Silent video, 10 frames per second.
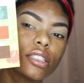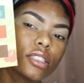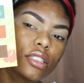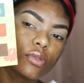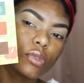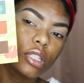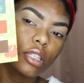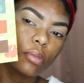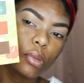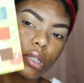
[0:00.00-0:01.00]
This is
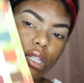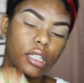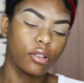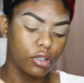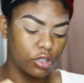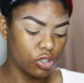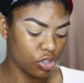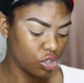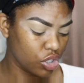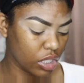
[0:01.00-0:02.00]
really pretty orangey
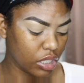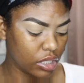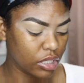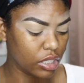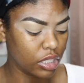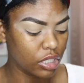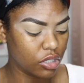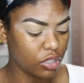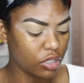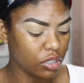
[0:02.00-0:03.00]
shade in
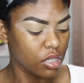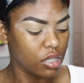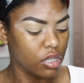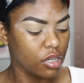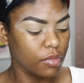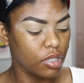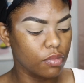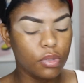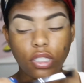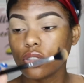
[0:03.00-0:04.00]
here. And I'm going to
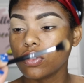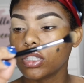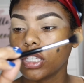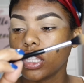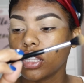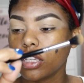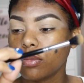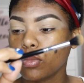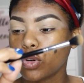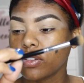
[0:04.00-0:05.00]
be using the
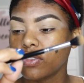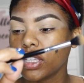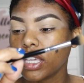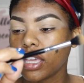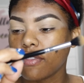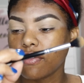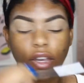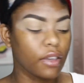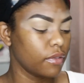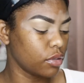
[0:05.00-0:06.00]
Morphe
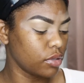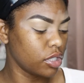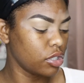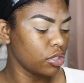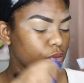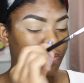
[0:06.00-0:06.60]
M532.